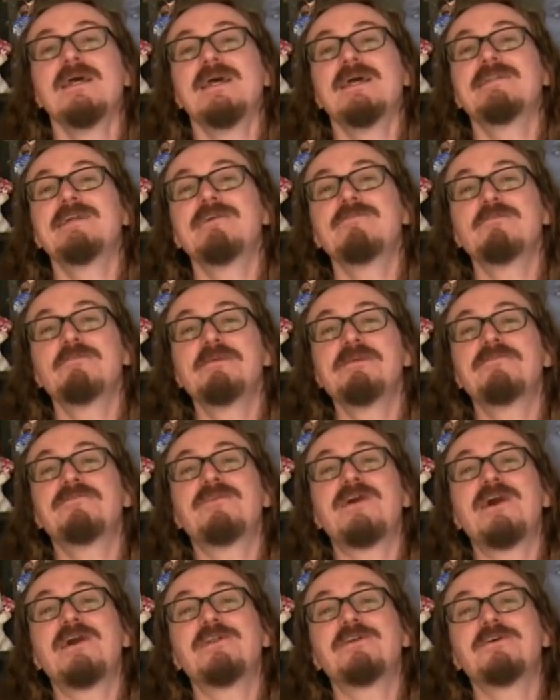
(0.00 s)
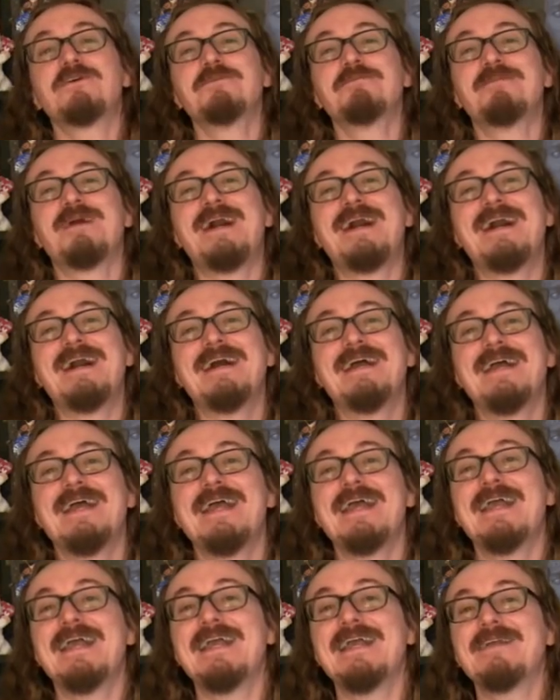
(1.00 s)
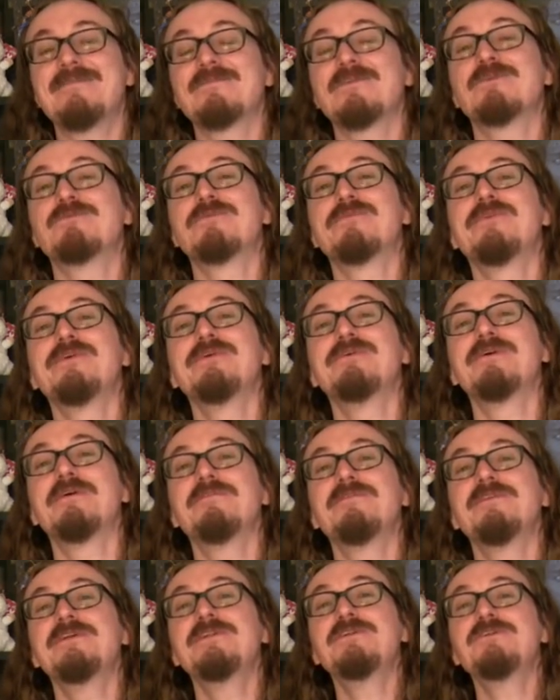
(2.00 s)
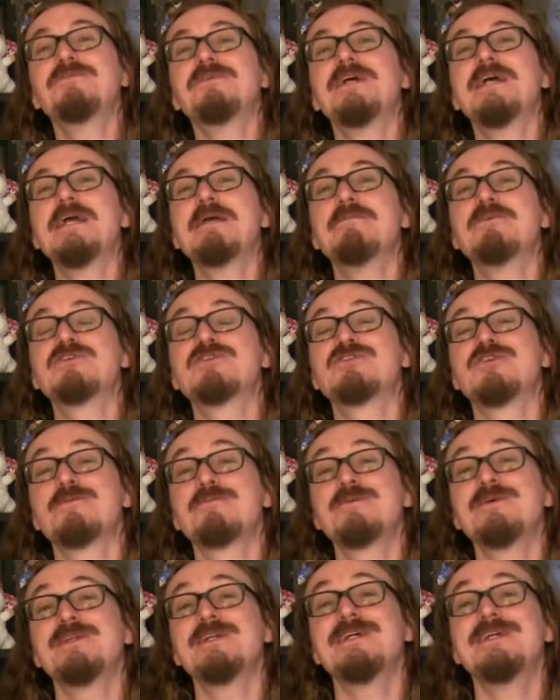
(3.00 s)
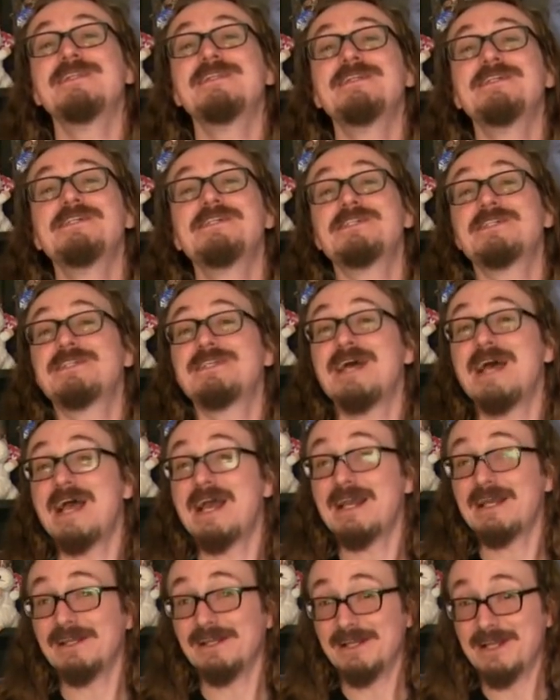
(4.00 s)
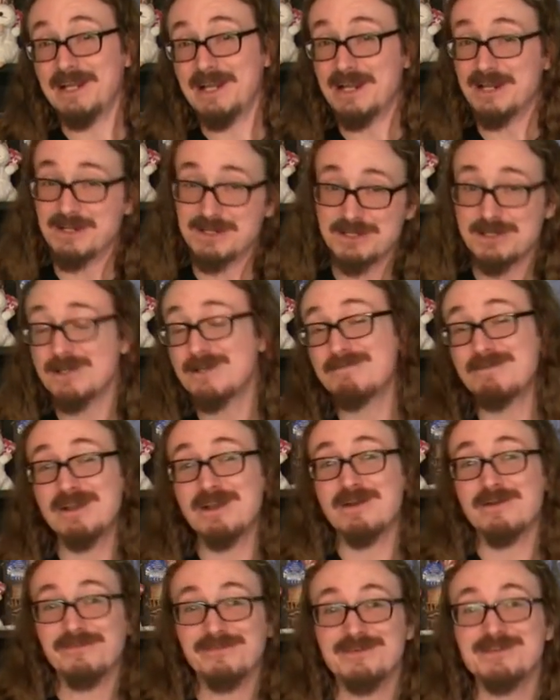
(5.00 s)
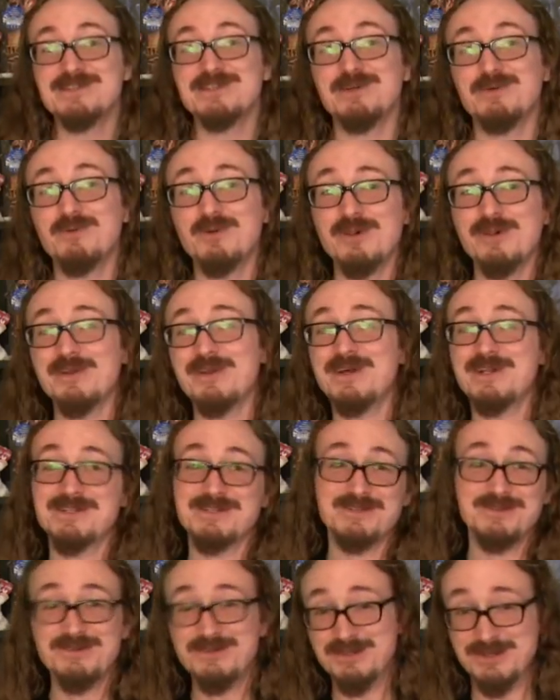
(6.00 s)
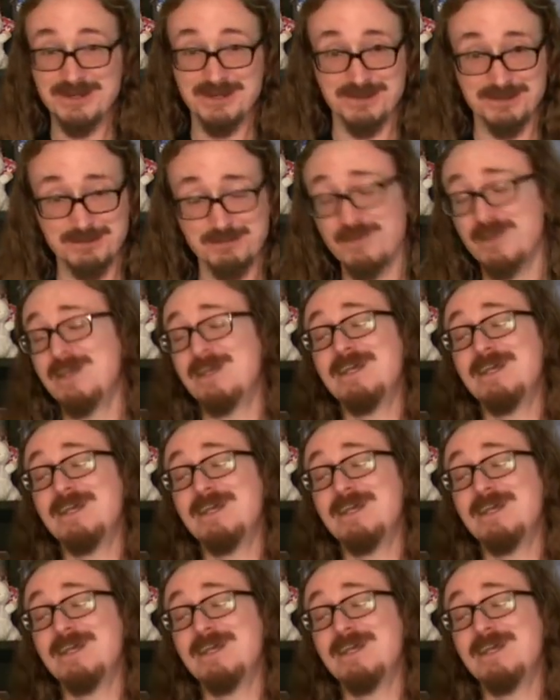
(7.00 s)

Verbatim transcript: And that will be followed by a review of the new game Serpent in the Staglands by our friends at Whalenought Studios.